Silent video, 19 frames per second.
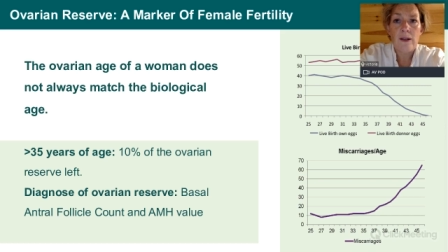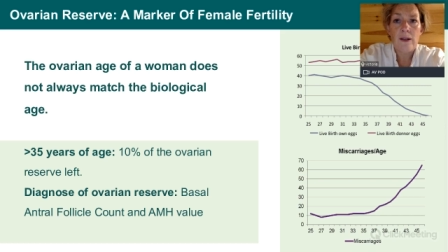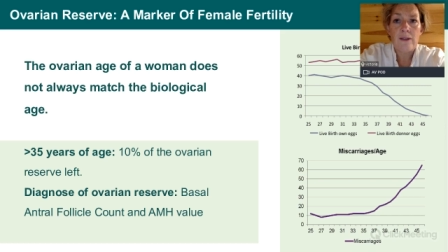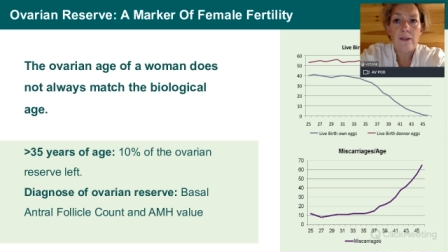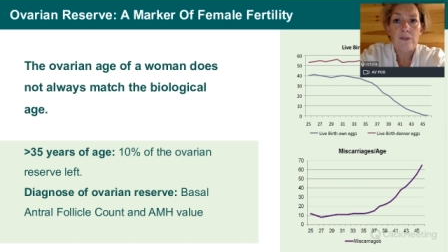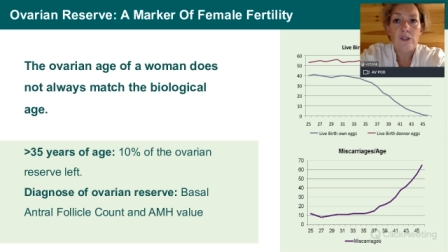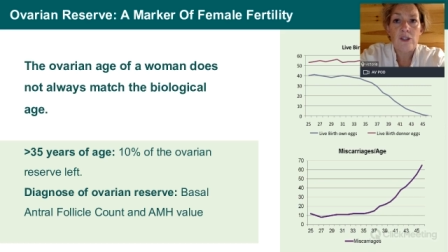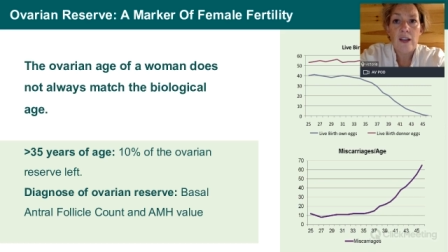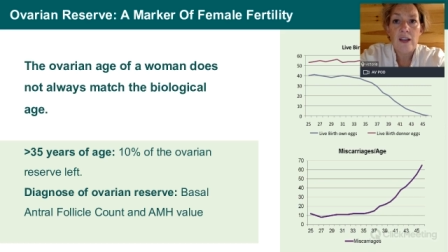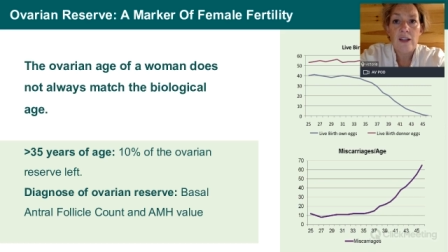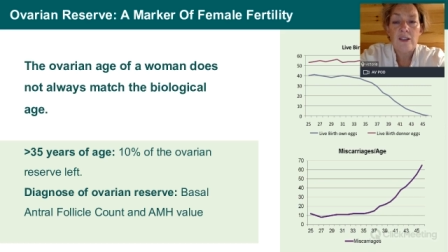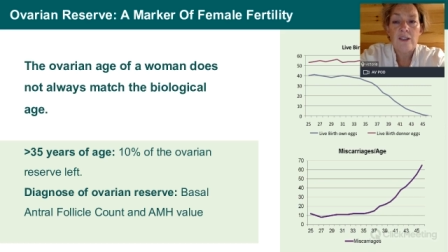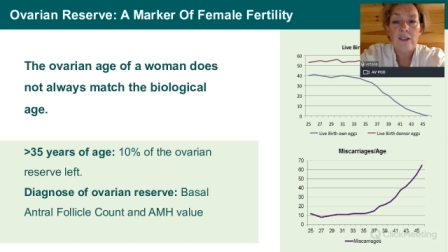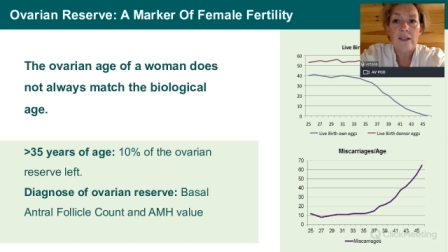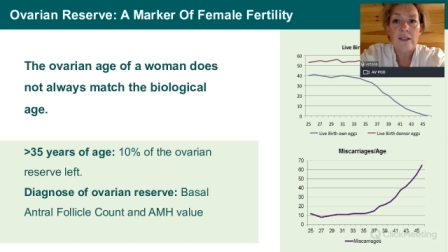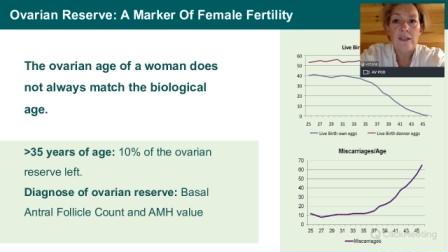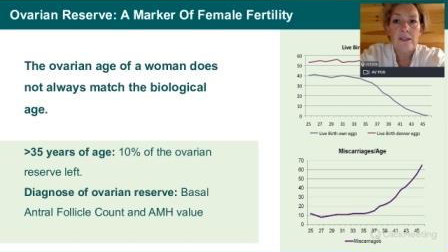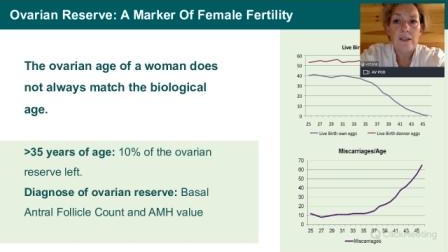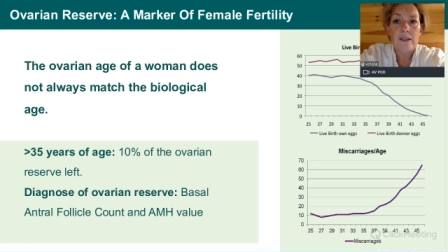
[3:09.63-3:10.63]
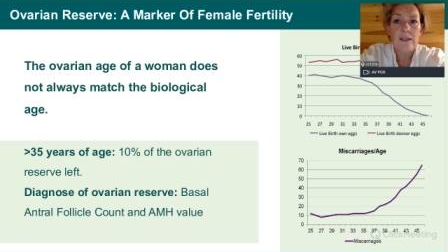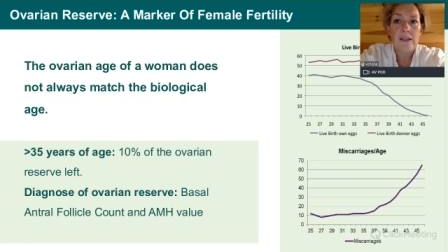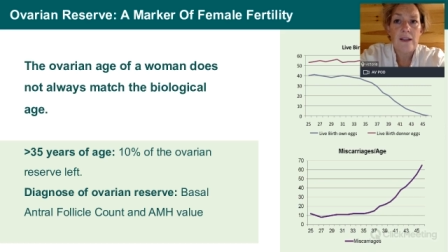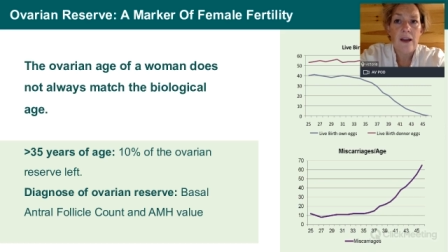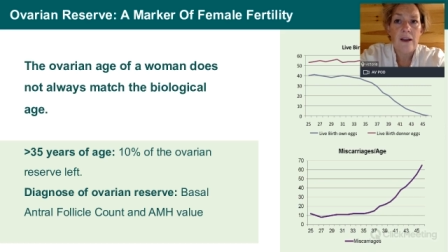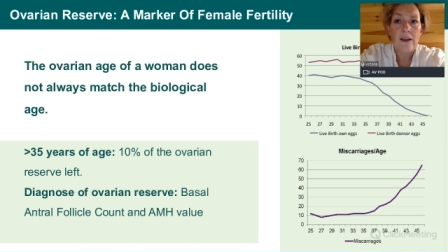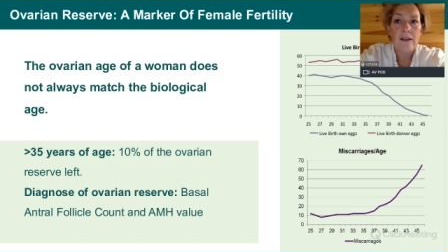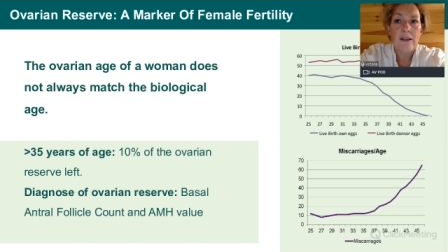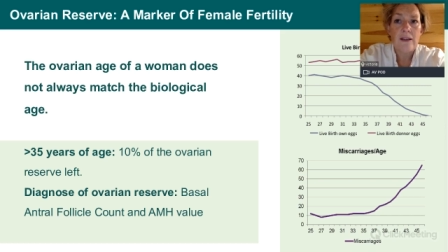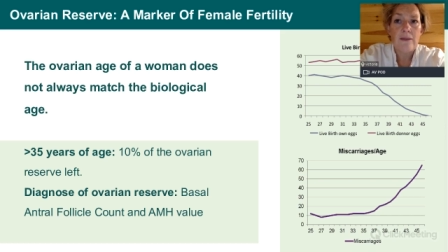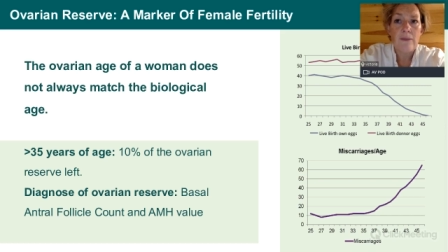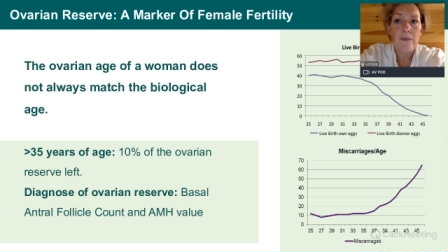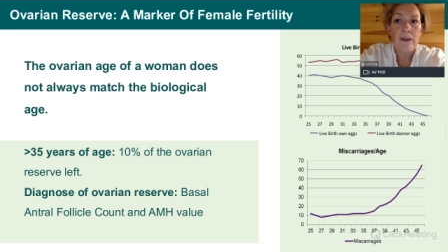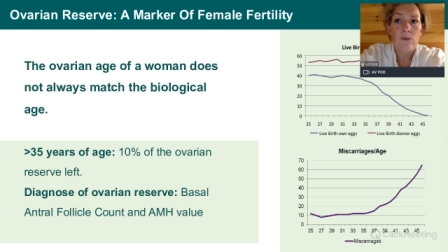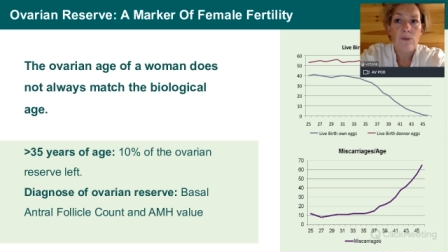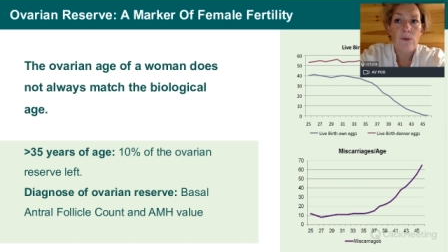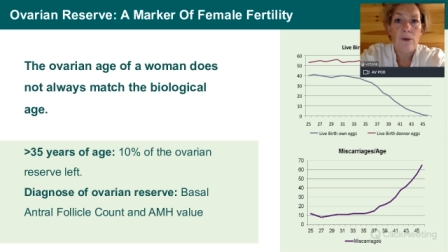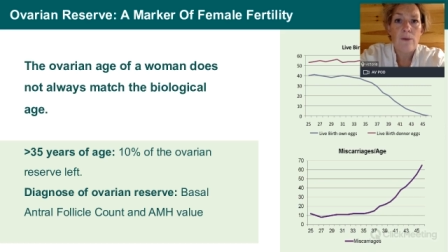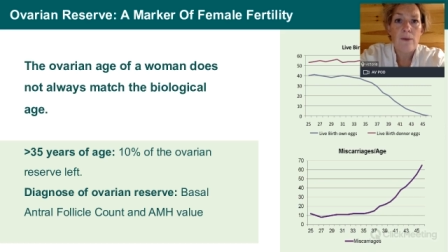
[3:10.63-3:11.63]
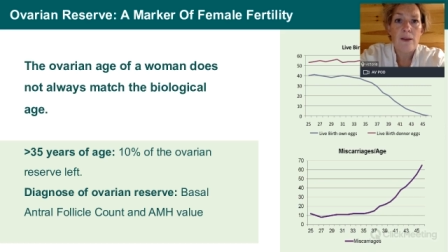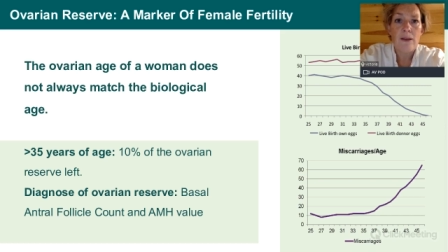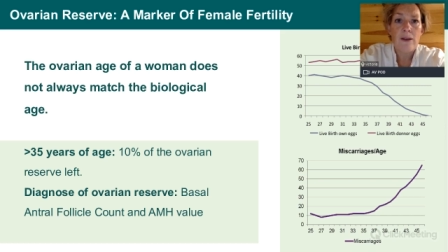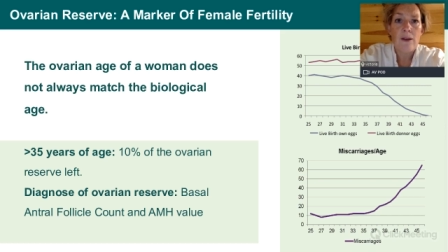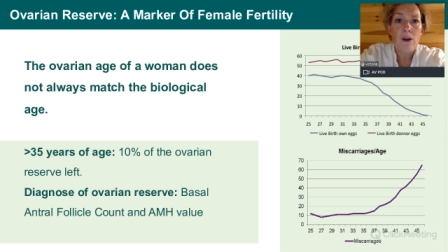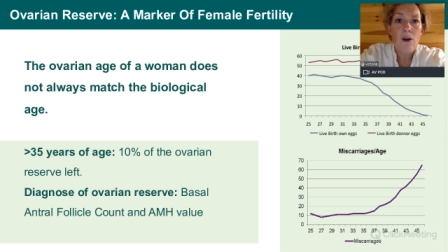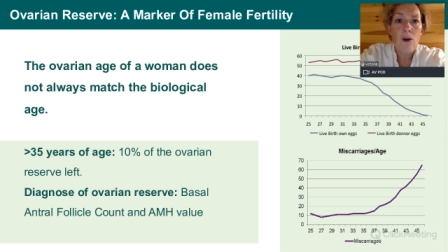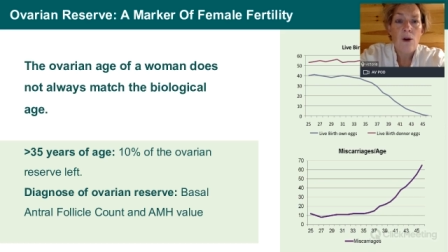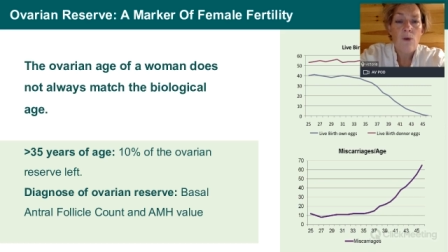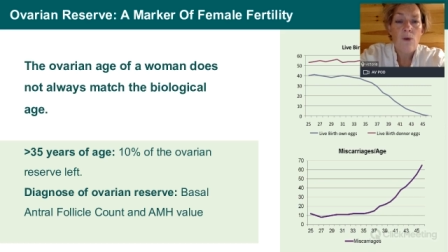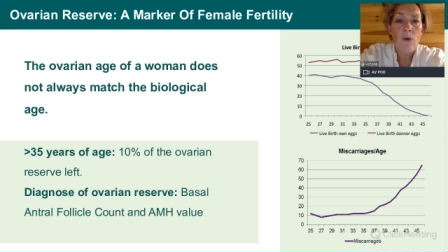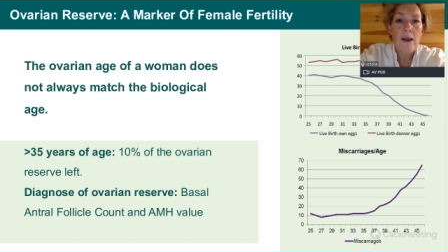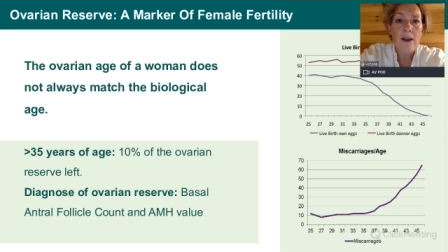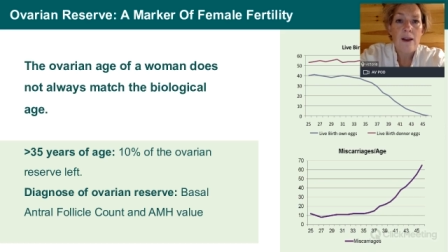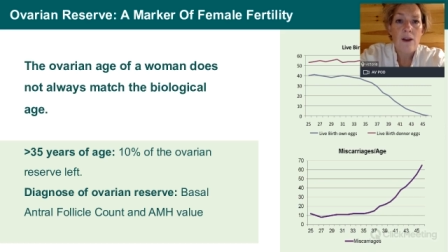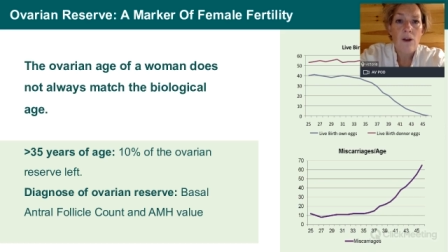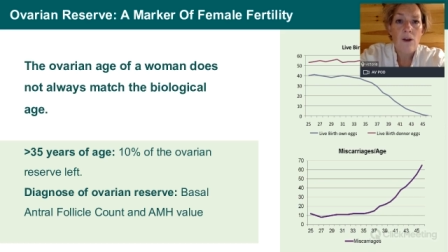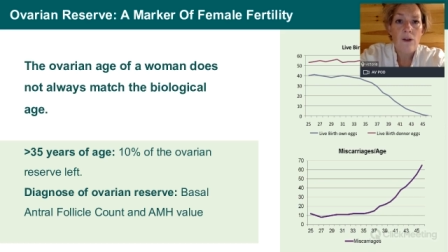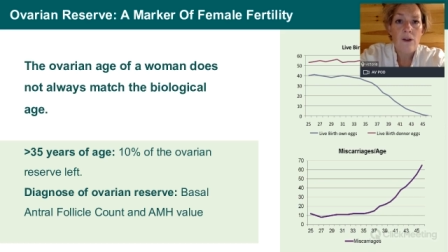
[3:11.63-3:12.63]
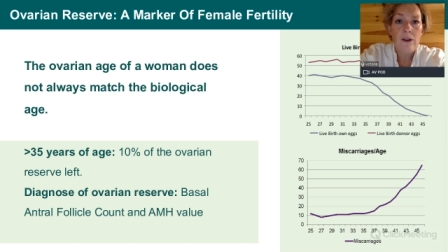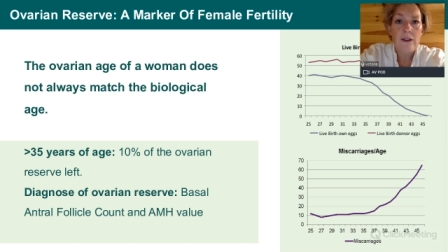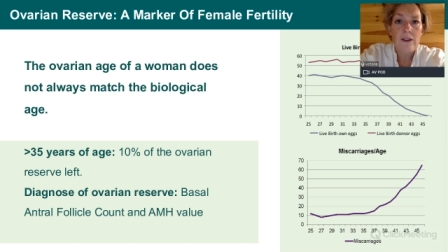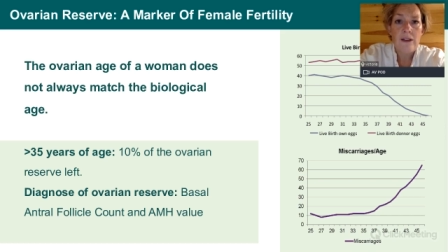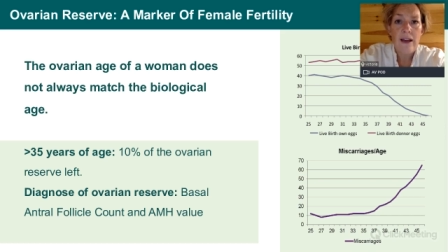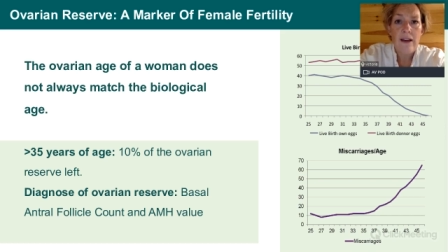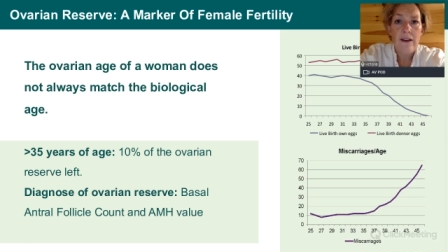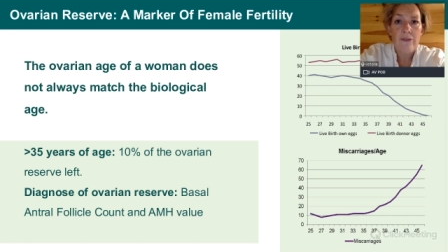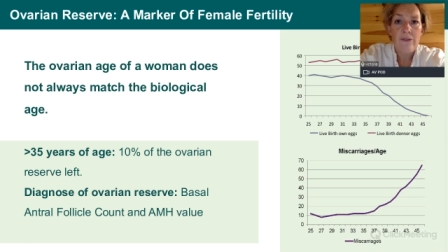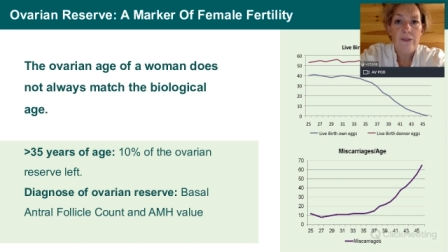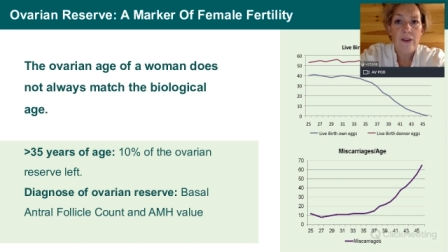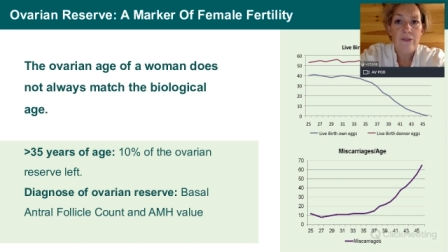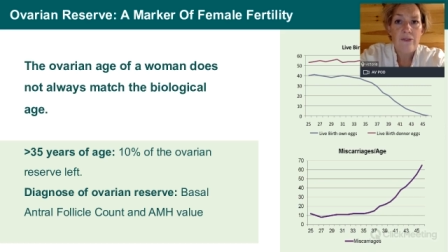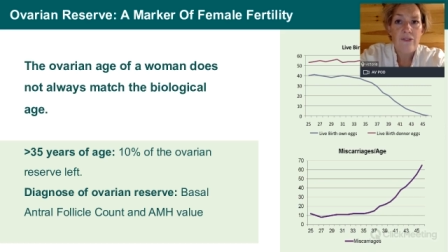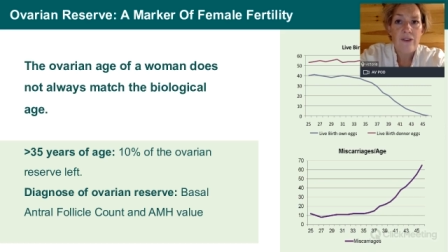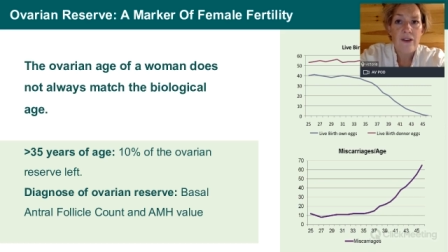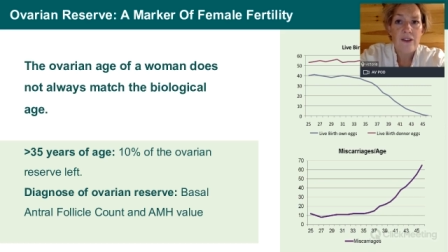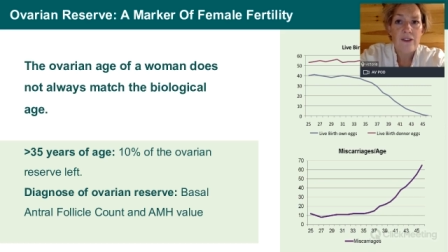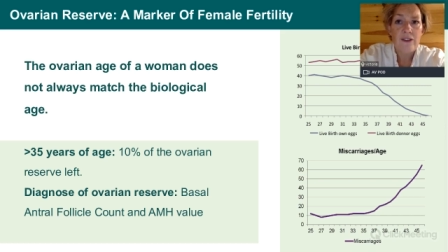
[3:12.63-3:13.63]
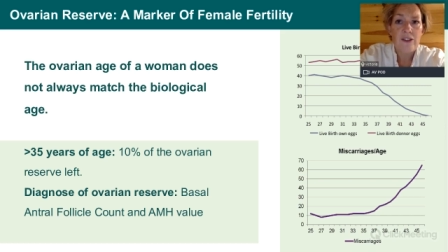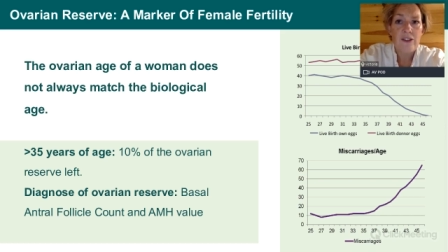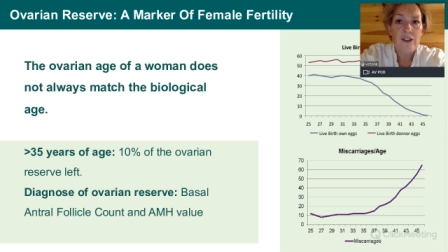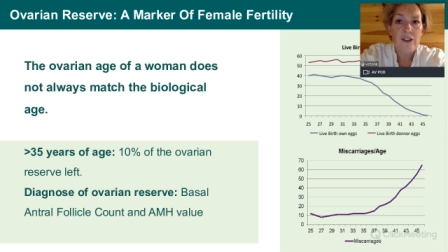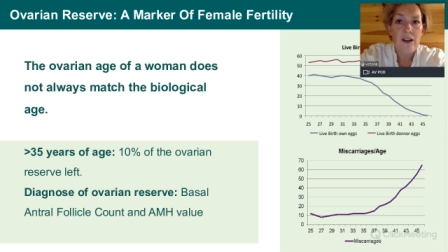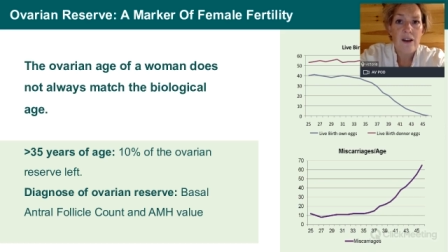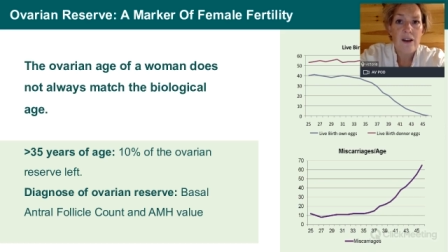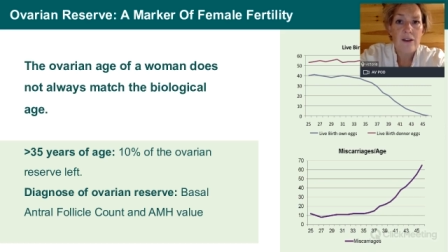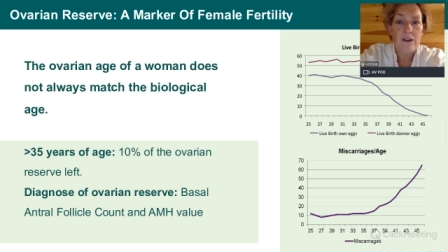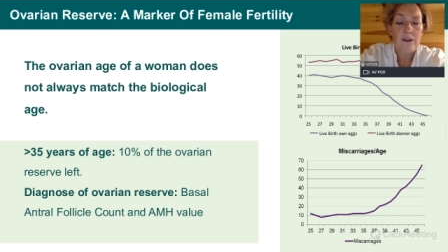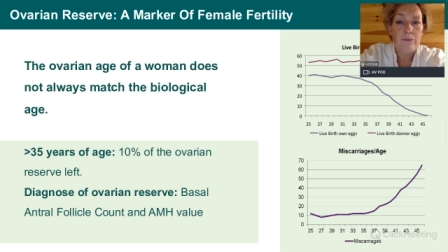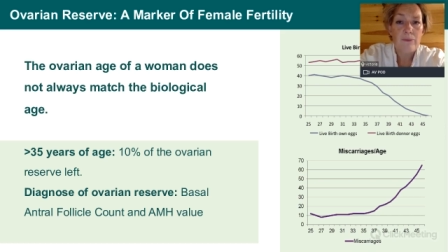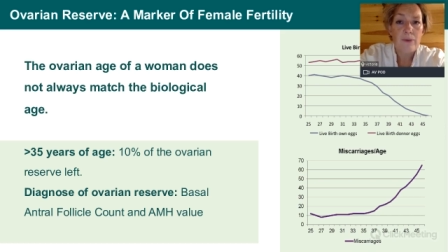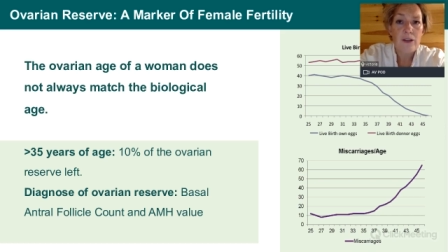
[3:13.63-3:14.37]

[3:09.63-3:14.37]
Well, changes in society mean women wait longer to have their first child,